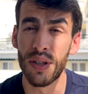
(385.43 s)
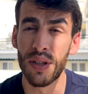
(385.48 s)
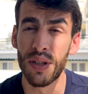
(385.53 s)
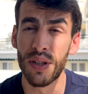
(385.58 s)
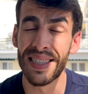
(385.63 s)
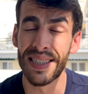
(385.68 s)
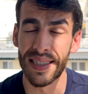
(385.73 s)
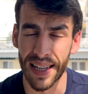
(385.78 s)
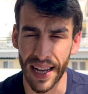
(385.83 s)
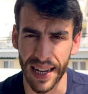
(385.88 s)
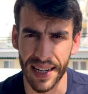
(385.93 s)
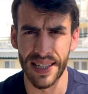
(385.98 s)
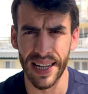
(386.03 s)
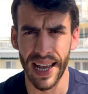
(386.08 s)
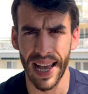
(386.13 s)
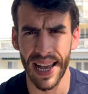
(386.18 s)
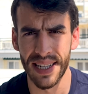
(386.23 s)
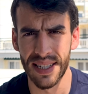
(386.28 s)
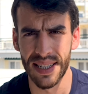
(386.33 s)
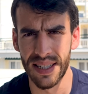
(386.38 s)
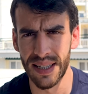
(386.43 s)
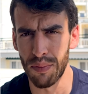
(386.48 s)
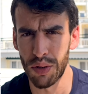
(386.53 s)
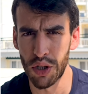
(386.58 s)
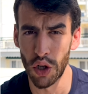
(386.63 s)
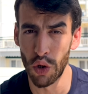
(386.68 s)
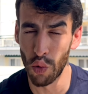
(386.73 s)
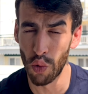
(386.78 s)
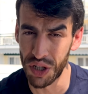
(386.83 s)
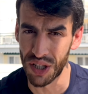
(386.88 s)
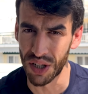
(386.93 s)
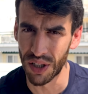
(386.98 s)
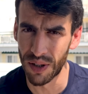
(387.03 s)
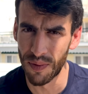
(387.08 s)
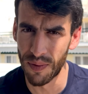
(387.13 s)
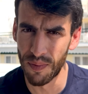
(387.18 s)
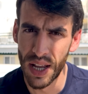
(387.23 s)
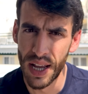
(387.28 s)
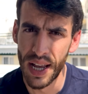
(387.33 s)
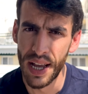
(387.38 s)
the tax exemption wizard.
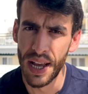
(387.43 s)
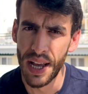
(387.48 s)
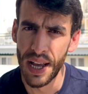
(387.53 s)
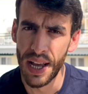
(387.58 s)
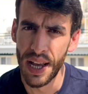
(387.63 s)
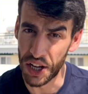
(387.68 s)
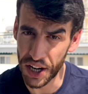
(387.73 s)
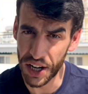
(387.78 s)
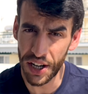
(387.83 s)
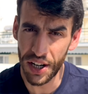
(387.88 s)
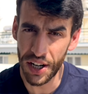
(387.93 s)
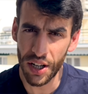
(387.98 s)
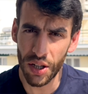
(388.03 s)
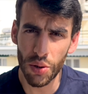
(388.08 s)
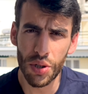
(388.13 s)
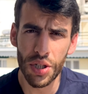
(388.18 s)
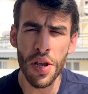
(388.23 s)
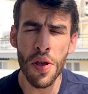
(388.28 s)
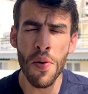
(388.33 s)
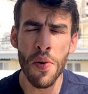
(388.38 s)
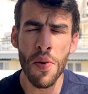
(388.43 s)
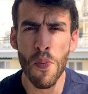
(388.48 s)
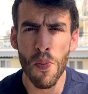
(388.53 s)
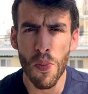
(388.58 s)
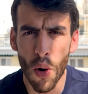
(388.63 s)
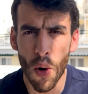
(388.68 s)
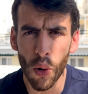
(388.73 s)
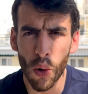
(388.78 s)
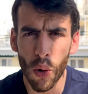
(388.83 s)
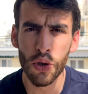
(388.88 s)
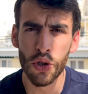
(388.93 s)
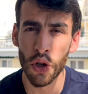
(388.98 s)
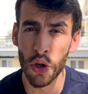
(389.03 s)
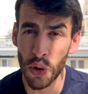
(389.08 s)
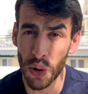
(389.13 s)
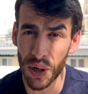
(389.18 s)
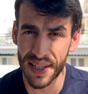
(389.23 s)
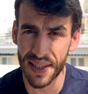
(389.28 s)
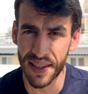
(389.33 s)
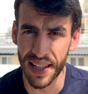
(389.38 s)
Here you see most
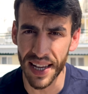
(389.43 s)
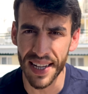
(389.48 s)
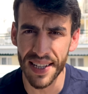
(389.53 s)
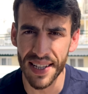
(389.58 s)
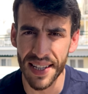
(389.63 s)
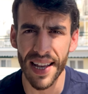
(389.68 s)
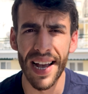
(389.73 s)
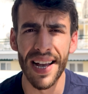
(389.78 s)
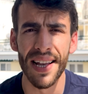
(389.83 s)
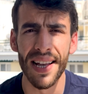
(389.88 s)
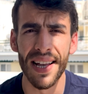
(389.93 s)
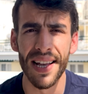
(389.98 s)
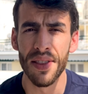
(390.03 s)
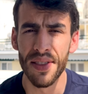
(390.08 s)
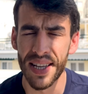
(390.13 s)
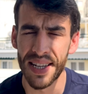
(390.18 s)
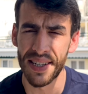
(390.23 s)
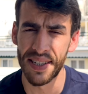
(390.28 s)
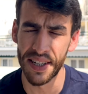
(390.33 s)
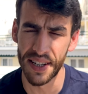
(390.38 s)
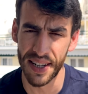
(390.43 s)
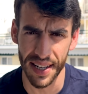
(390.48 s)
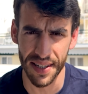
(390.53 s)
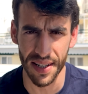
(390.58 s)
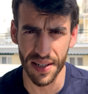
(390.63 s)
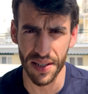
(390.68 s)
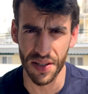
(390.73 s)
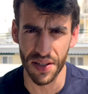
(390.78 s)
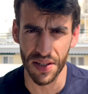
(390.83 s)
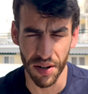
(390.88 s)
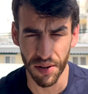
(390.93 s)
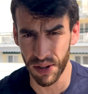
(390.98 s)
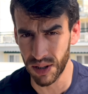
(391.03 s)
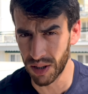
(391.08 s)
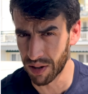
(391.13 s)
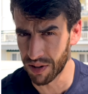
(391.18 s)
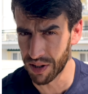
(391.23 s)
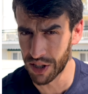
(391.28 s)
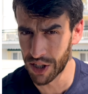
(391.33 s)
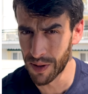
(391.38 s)
US states and designated
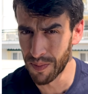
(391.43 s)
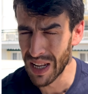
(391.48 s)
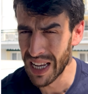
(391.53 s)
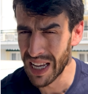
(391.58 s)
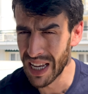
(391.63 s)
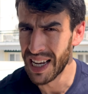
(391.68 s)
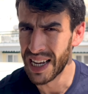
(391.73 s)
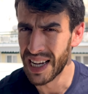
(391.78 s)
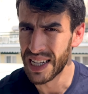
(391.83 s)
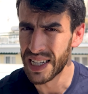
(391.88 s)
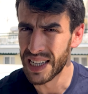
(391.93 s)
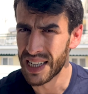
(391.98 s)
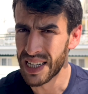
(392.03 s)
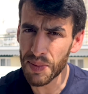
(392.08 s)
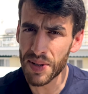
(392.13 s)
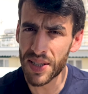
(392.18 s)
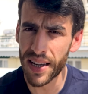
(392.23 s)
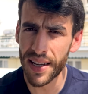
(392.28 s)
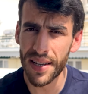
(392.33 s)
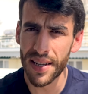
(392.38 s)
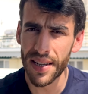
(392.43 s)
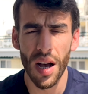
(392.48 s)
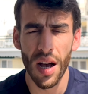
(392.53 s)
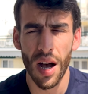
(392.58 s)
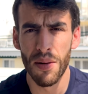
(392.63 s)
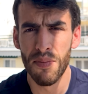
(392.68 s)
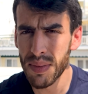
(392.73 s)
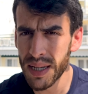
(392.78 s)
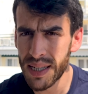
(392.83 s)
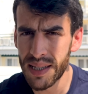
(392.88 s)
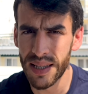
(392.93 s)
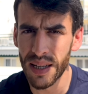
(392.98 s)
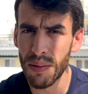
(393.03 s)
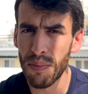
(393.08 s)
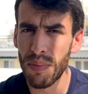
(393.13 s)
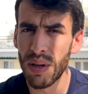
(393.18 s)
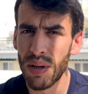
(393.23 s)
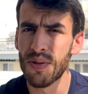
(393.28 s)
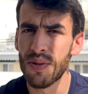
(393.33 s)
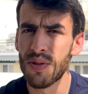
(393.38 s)
territories. Some states are missing
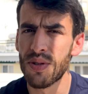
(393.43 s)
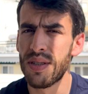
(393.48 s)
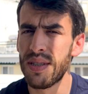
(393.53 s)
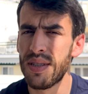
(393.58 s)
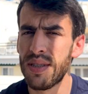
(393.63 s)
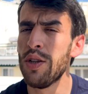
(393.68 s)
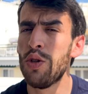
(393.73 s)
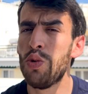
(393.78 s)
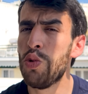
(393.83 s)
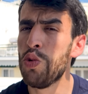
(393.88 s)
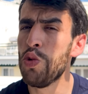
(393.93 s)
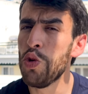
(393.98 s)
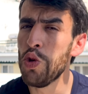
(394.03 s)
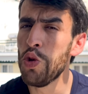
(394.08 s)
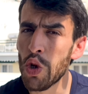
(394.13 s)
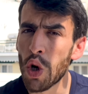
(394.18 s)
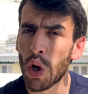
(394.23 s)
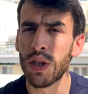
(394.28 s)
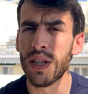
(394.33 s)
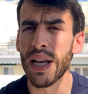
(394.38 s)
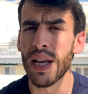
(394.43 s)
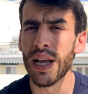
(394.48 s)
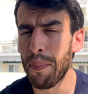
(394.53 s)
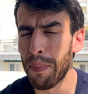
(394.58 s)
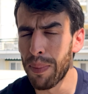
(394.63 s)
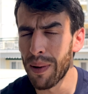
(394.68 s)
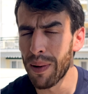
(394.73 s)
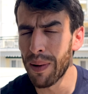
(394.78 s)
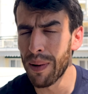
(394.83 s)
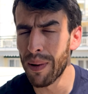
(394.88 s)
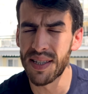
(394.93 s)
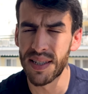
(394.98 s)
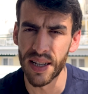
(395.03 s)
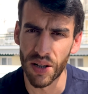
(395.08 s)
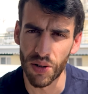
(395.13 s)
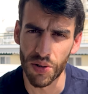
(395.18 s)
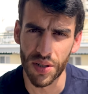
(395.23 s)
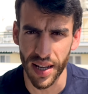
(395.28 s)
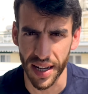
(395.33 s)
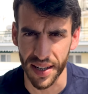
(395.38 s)
because they do not apply
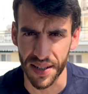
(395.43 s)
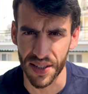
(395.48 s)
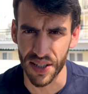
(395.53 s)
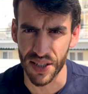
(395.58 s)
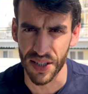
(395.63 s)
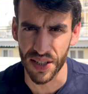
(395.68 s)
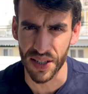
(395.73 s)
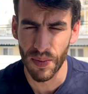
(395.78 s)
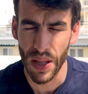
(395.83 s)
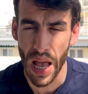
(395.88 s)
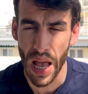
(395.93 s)
sales taxes.